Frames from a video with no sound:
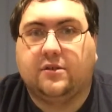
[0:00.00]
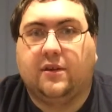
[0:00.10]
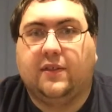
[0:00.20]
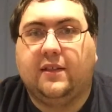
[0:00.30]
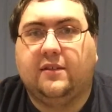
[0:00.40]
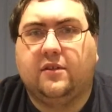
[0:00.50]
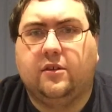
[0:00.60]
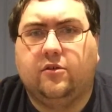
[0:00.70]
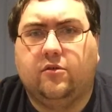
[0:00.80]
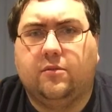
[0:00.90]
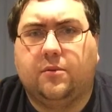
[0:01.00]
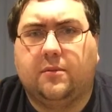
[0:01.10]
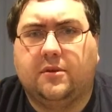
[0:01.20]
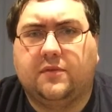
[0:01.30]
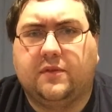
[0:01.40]
think that's going to do it pretty
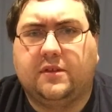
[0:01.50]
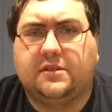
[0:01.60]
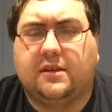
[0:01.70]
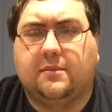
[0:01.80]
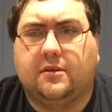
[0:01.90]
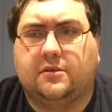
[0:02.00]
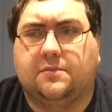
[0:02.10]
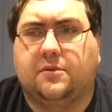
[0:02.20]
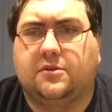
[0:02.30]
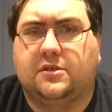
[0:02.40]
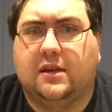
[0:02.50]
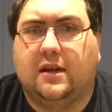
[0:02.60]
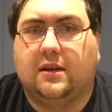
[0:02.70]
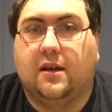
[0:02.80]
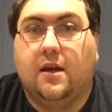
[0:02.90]
much for this segment of Sports
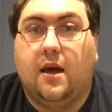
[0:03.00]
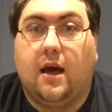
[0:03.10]
Talk.